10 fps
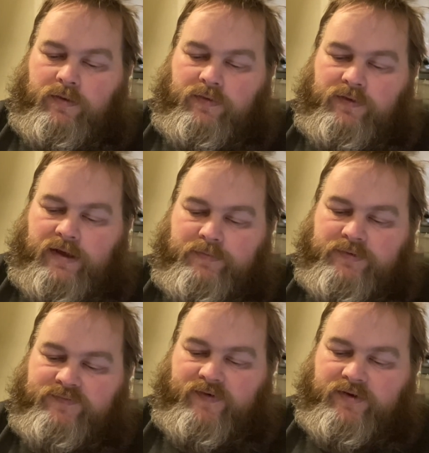The
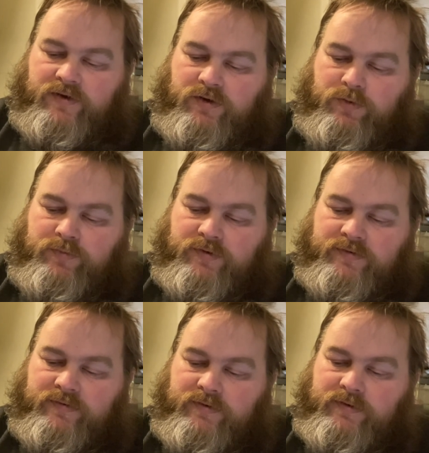atmospheric,
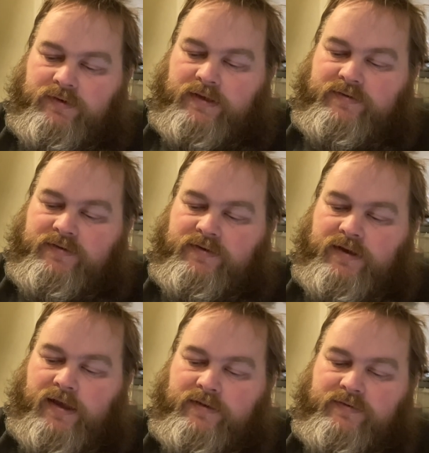humorous, yet in the
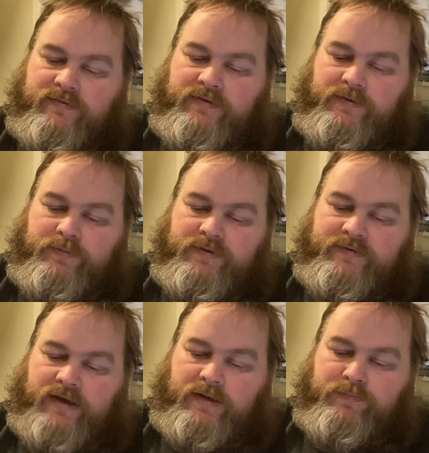end deeply
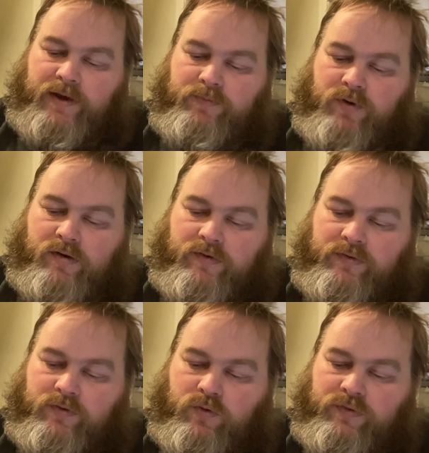sad memoir of
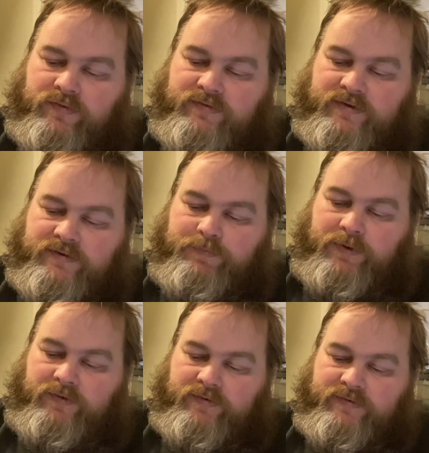the author's
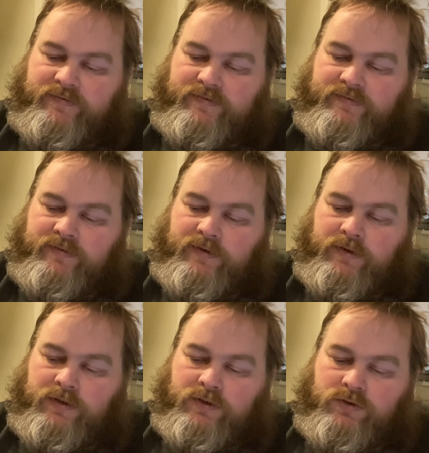experiences
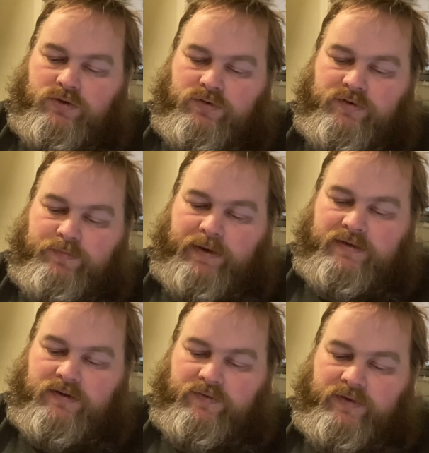during the
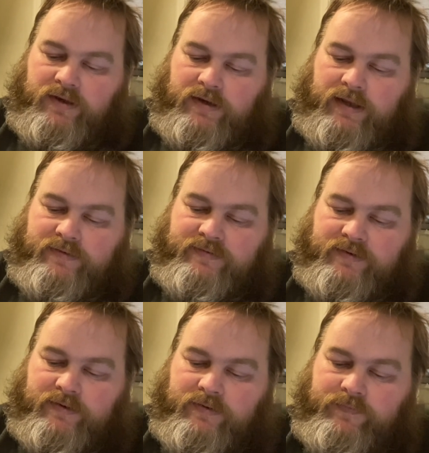Battle of the
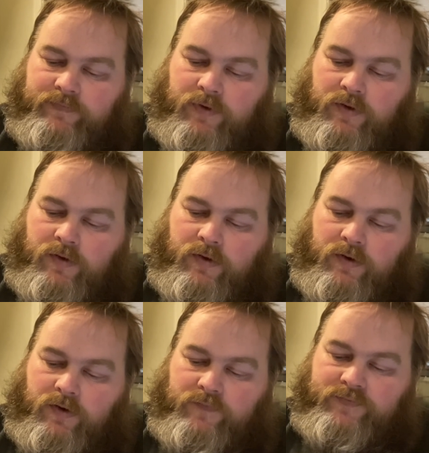Atlantic
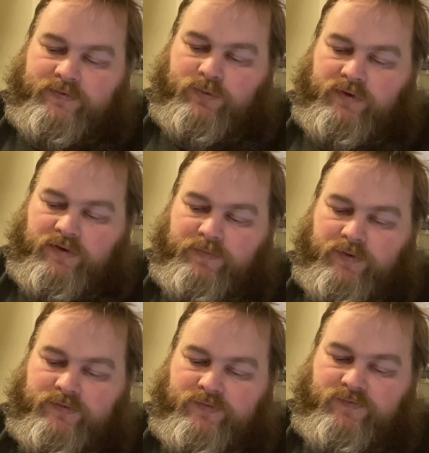offers one of the
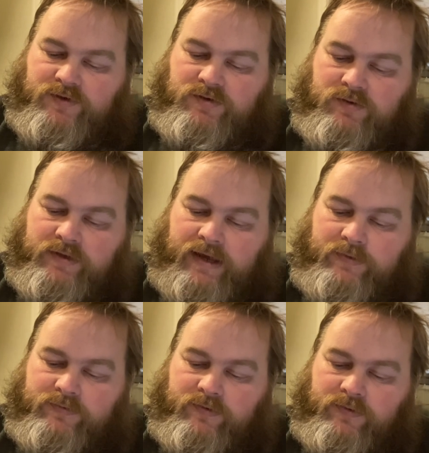most original
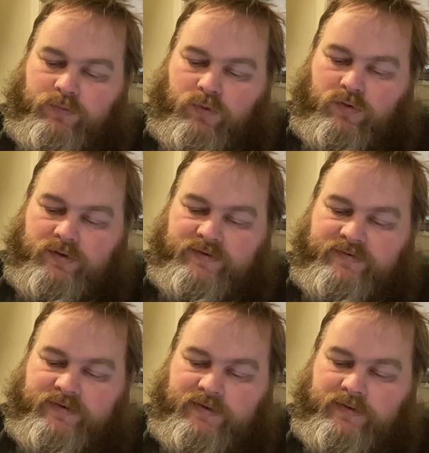accounts of the war at
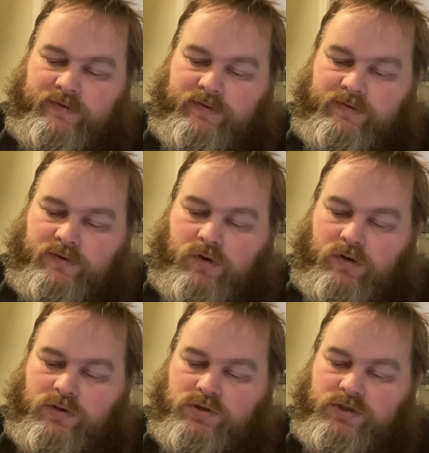sea in the
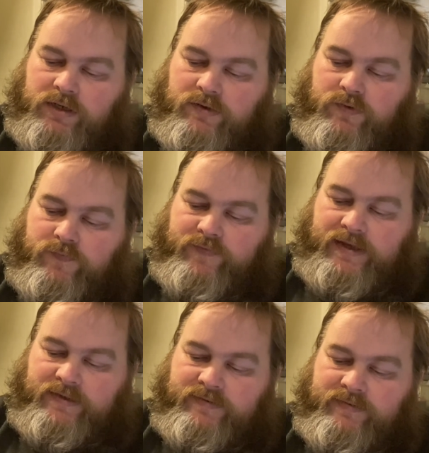cockleshell
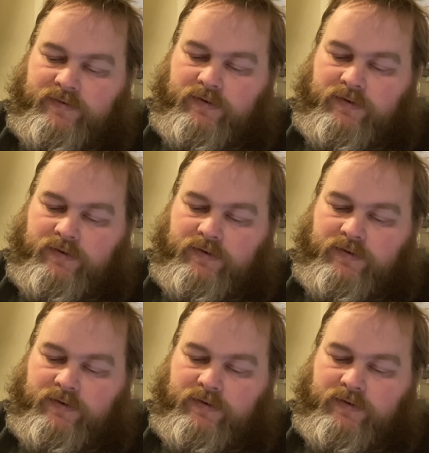corvettes,